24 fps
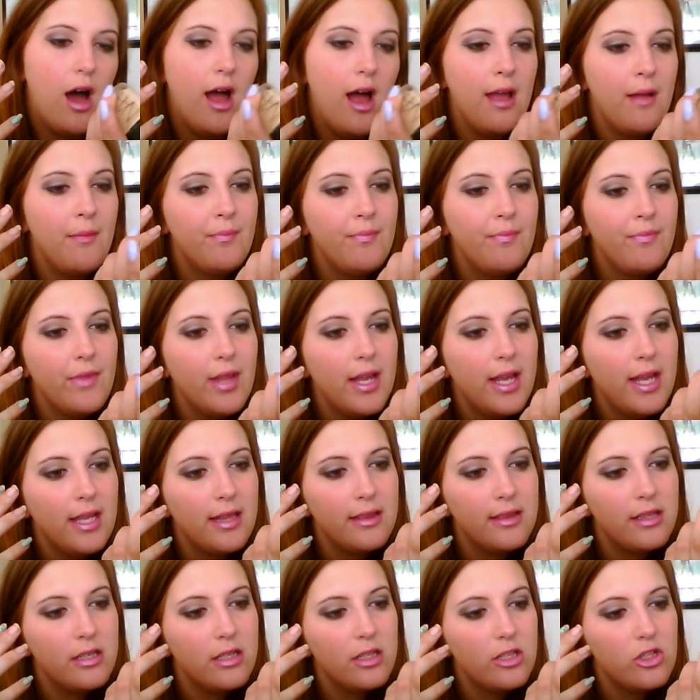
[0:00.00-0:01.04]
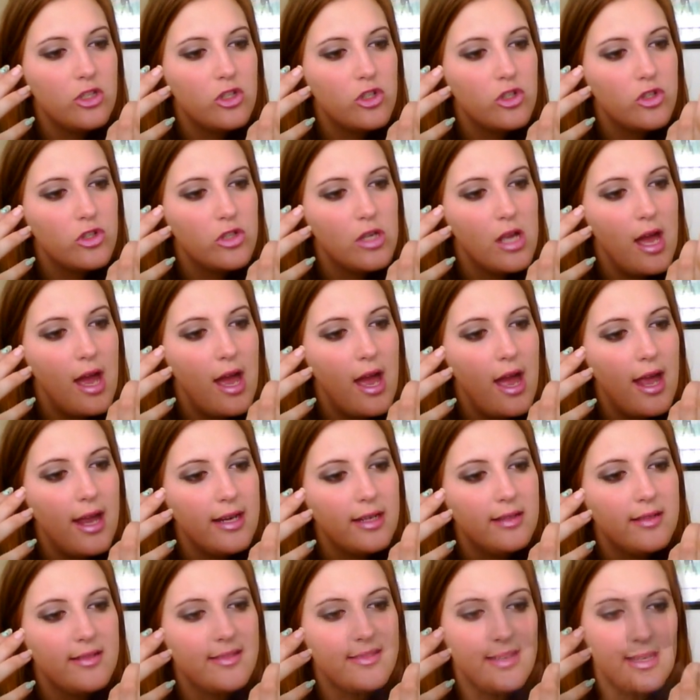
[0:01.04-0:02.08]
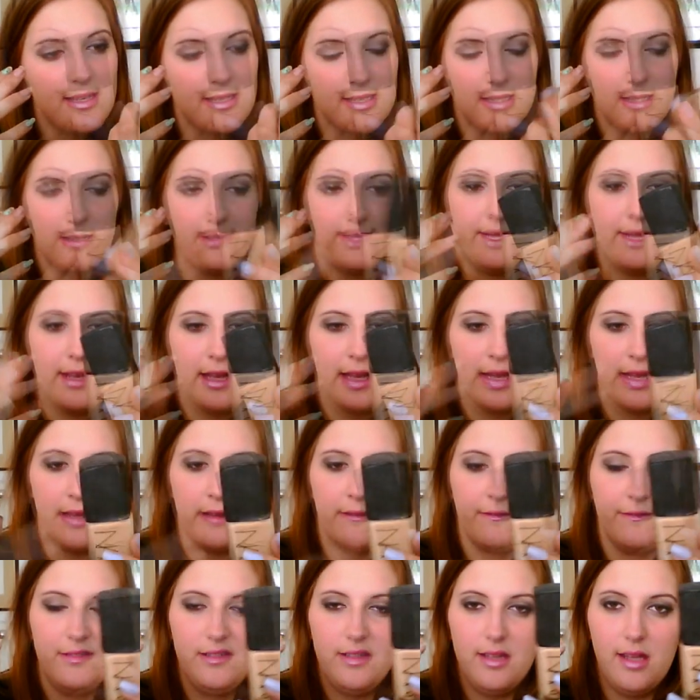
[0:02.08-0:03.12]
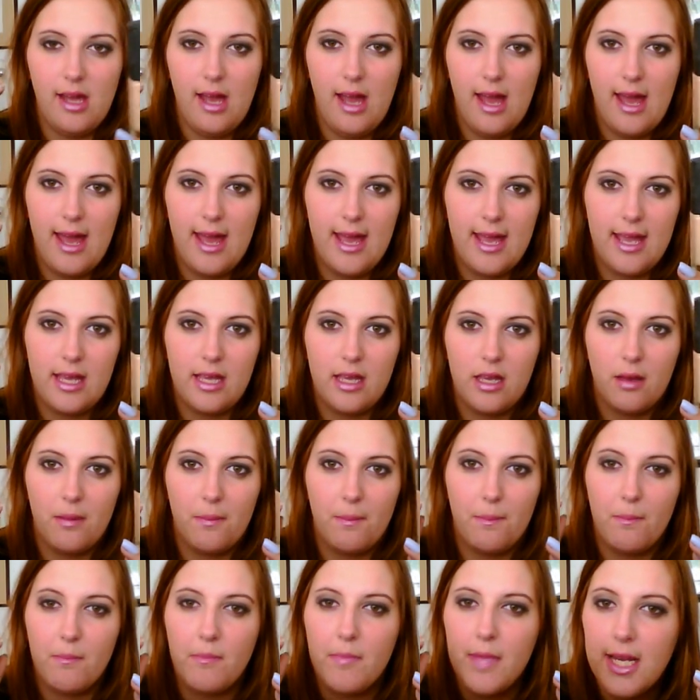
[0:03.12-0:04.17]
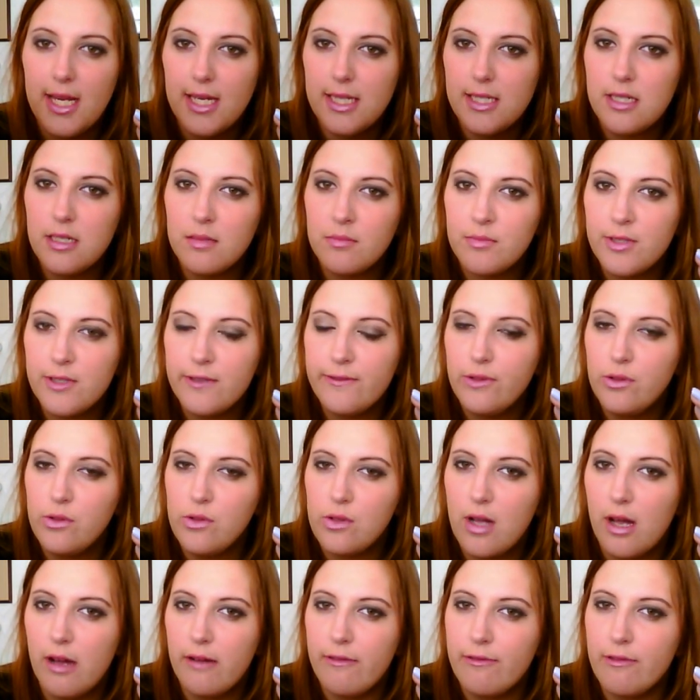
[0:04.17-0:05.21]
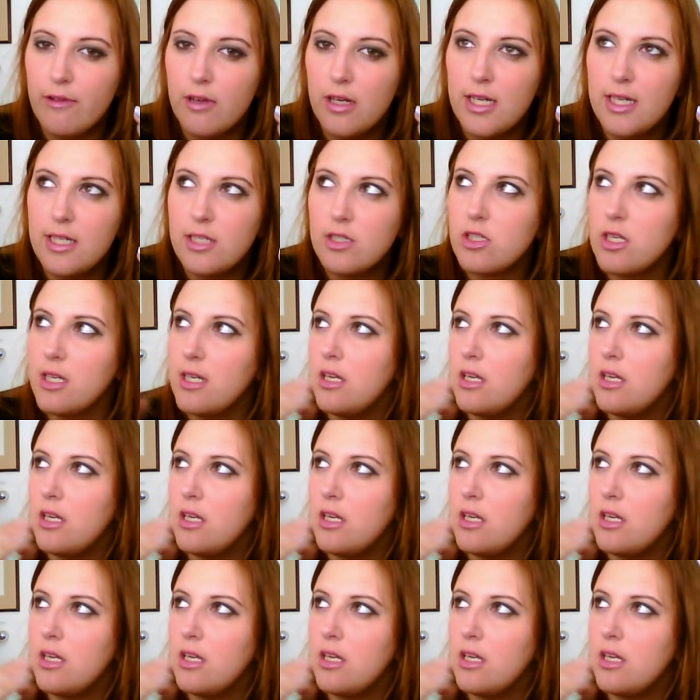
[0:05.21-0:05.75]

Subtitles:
I am in the shade Santa Fe. It gives a medium to full coverage.